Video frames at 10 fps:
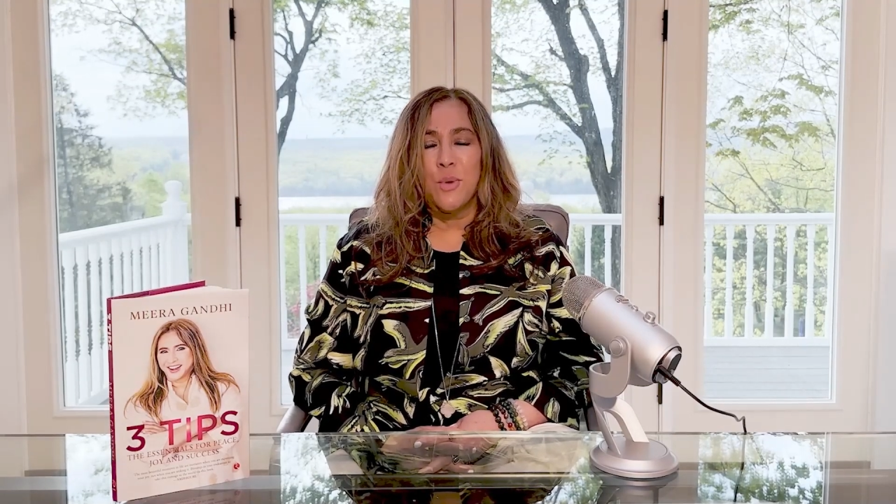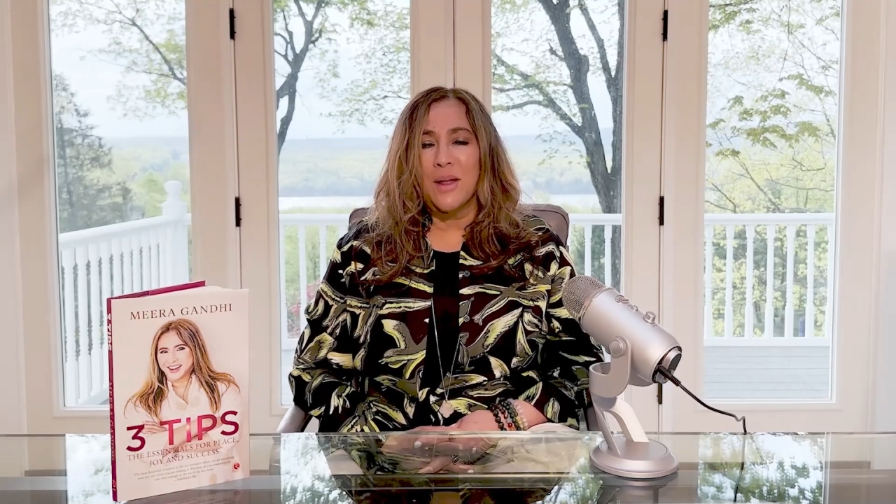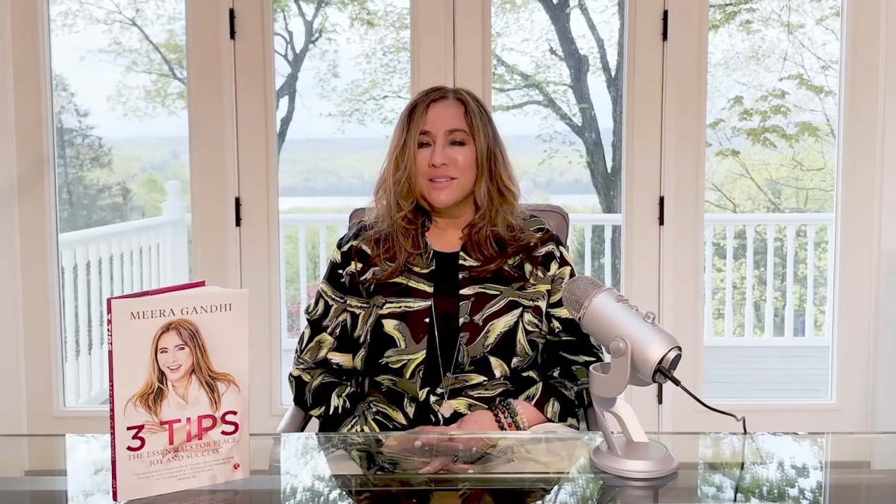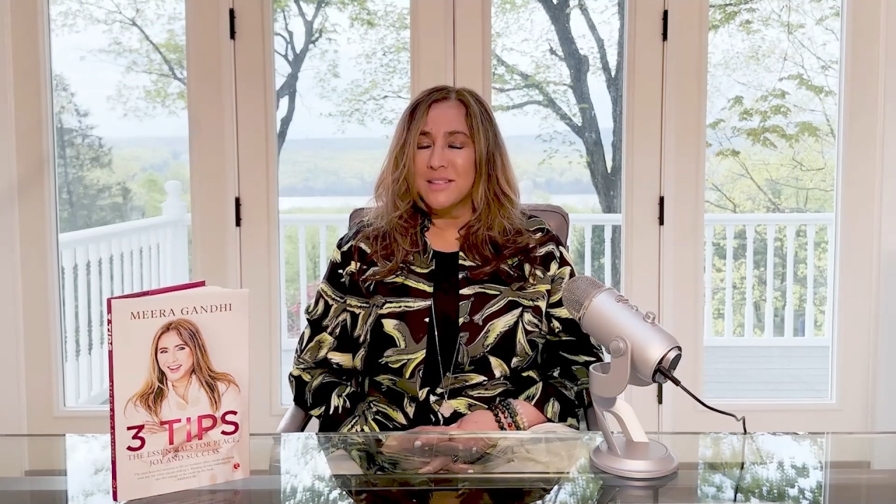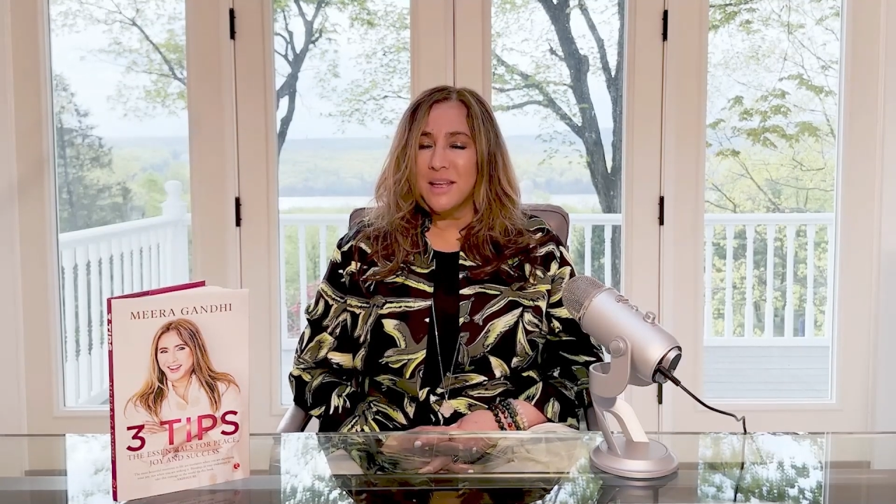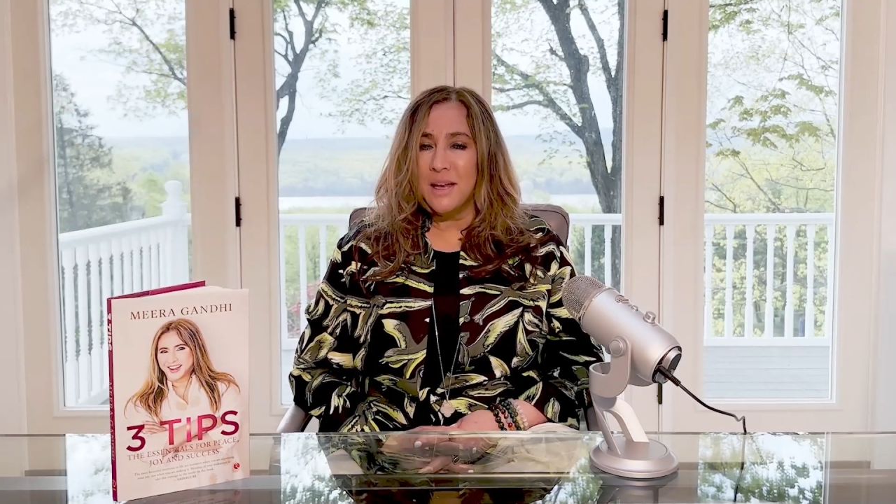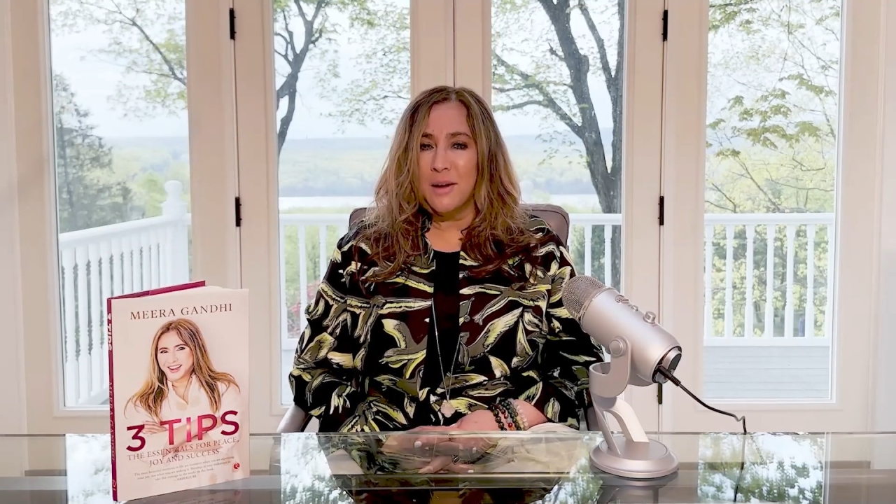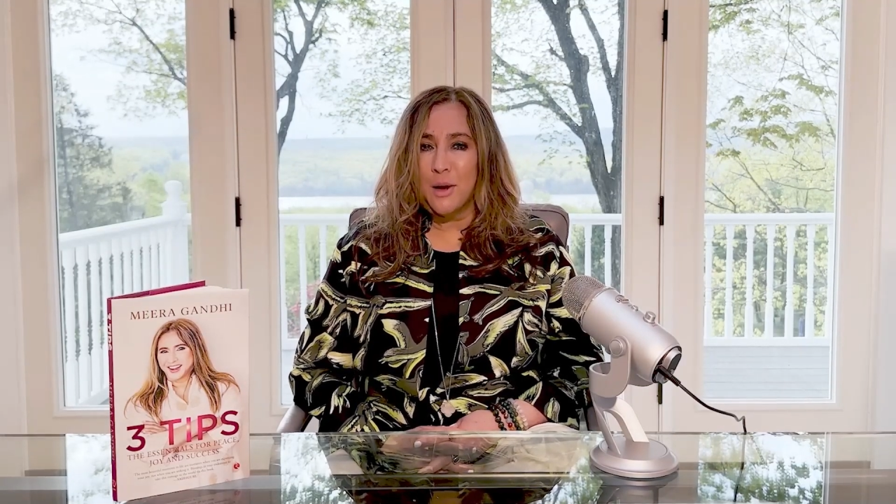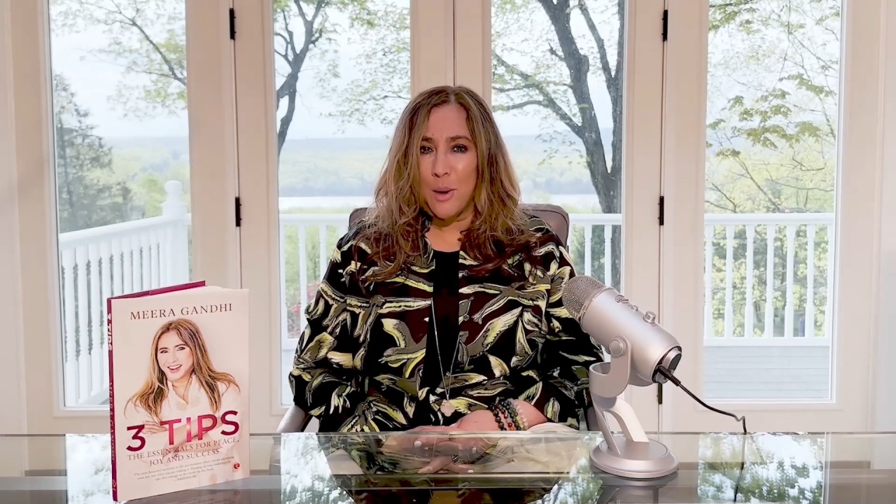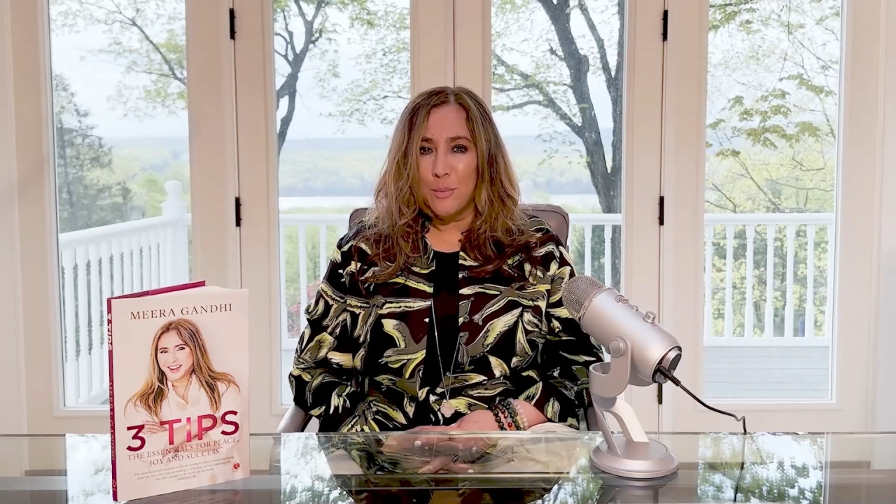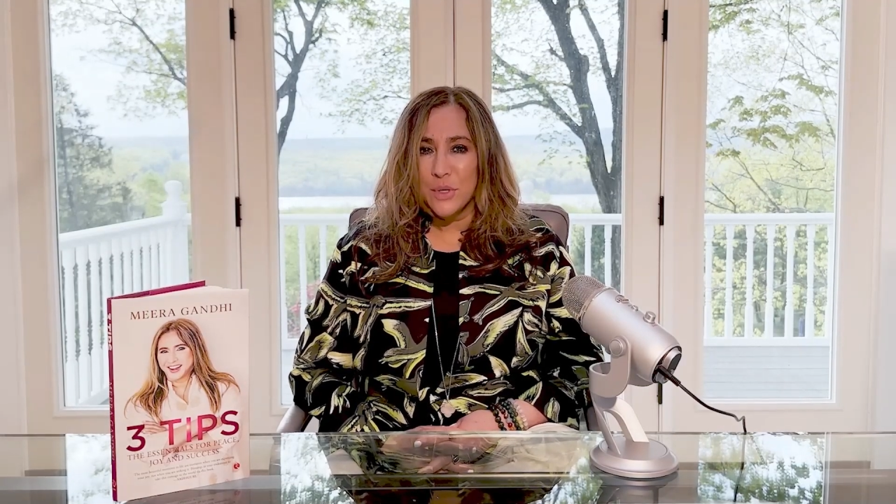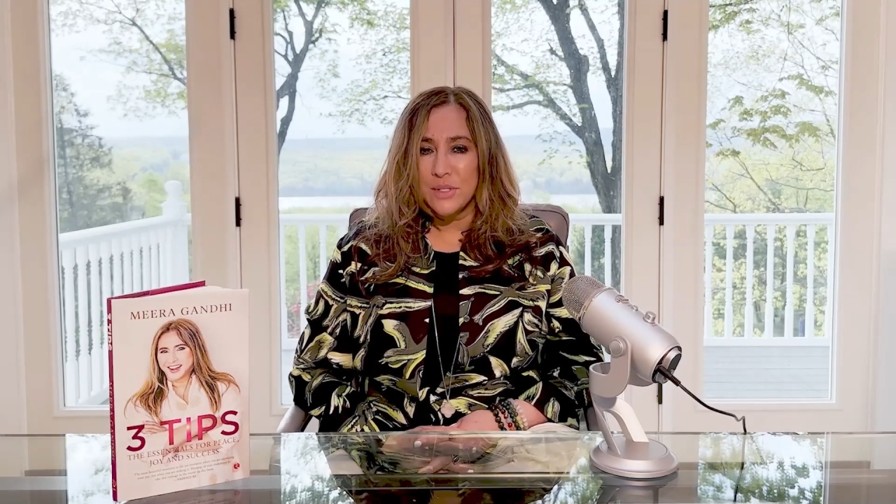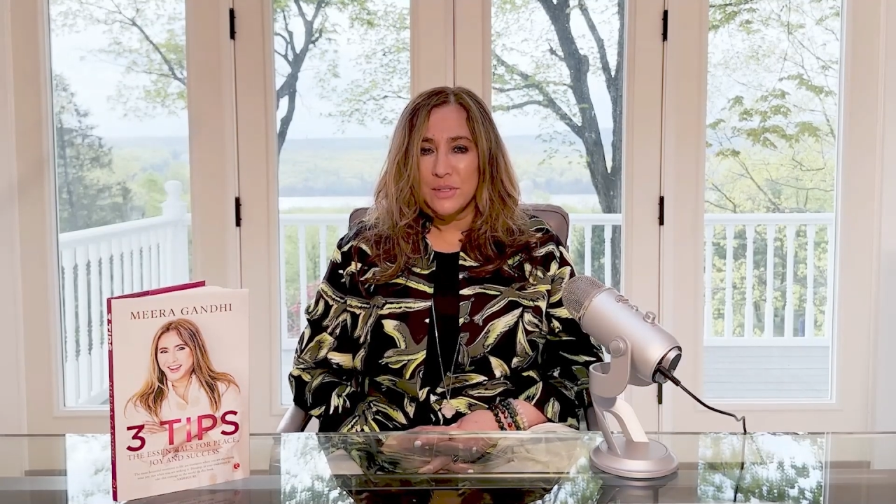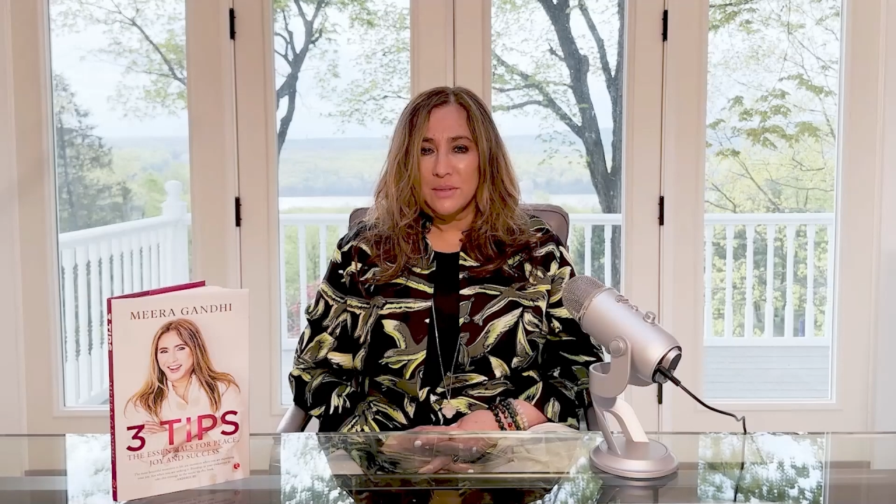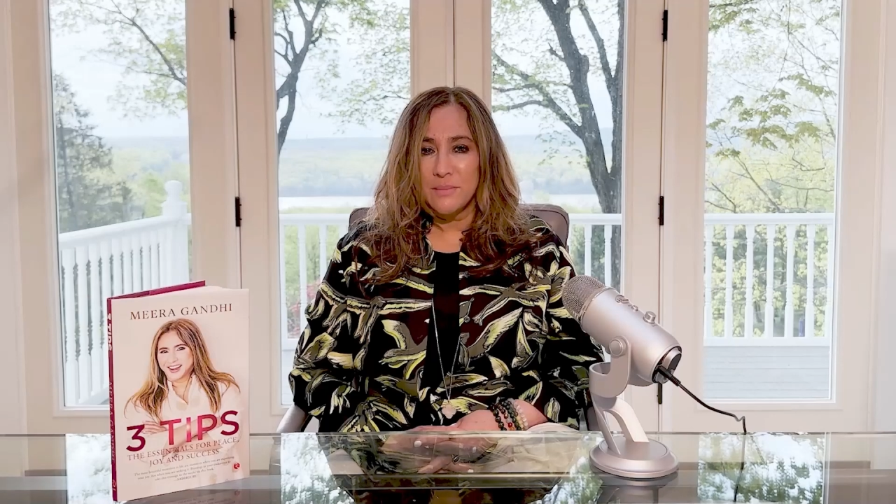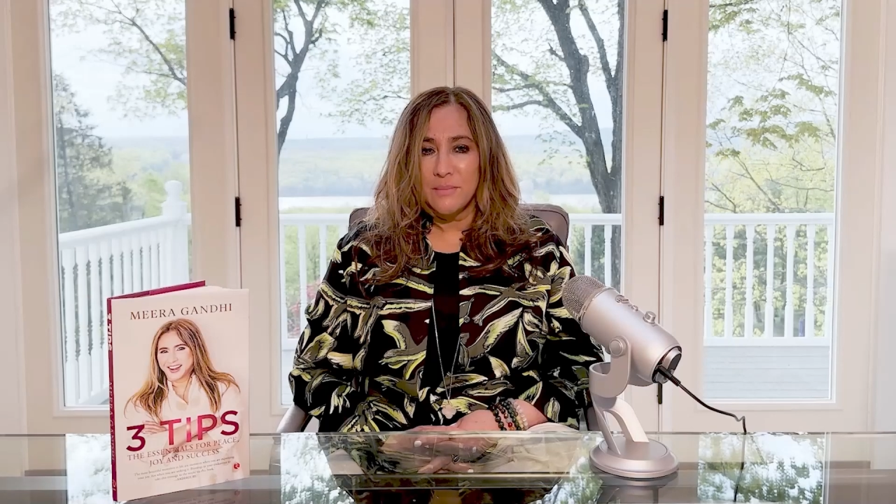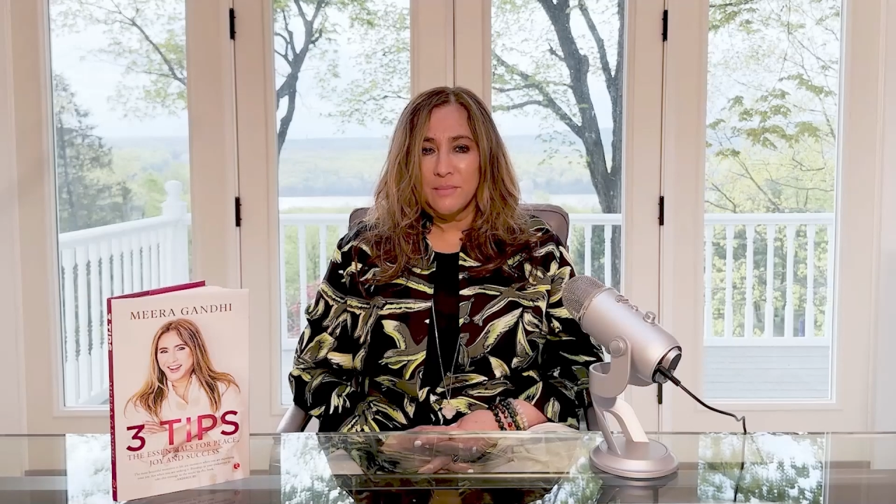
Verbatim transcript: one's inner compass.